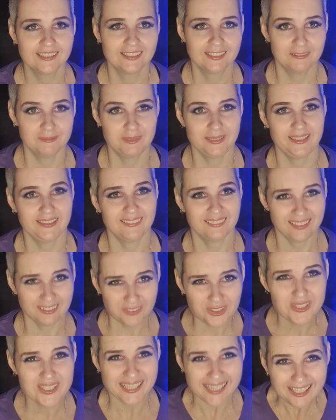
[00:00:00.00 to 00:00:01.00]
I mean, have you
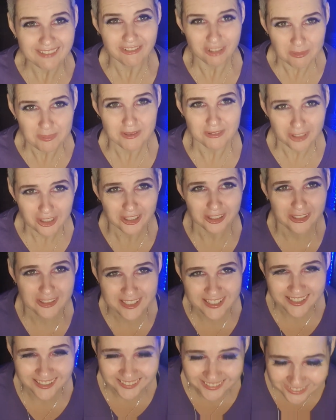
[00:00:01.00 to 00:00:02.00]
seen Ruby
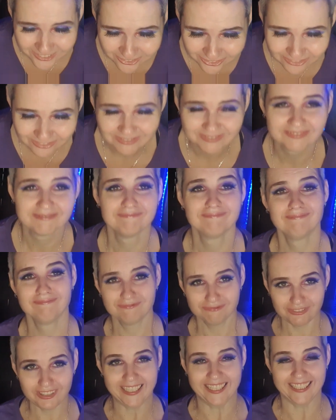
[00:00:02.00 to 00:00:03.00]
Rose?
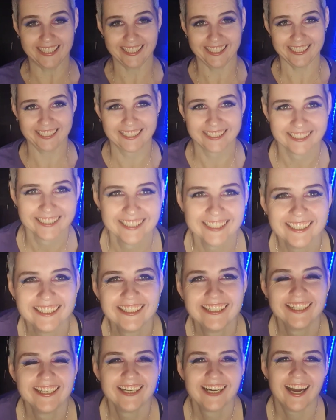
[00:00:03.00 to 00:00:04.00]
Really?
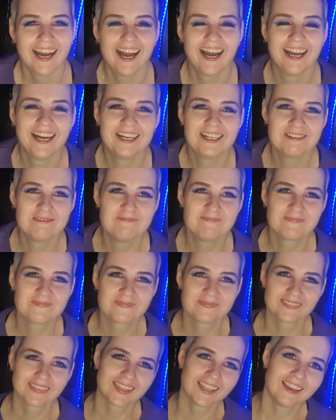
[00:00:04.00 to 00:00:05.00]

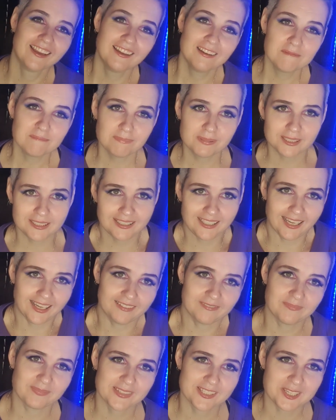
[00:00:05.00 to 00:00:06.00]
But yeah,
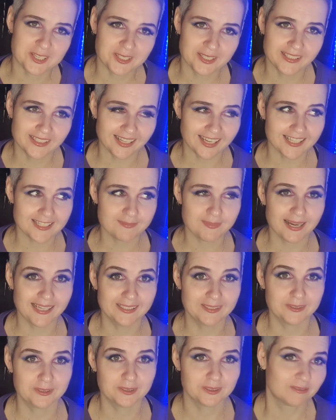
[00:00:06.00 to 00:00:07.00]
so that's my
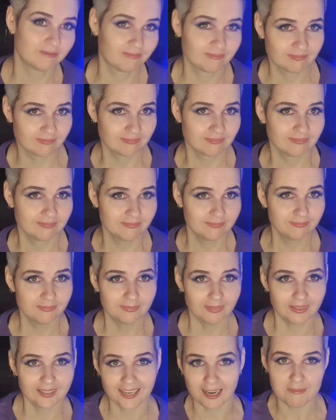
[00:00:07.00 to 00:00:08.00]
little
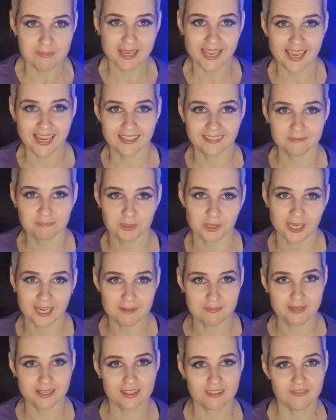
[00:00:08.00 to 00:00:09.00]
coming out Pride
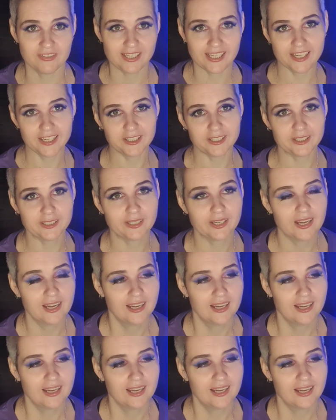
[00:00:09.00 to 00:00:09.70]
Month video,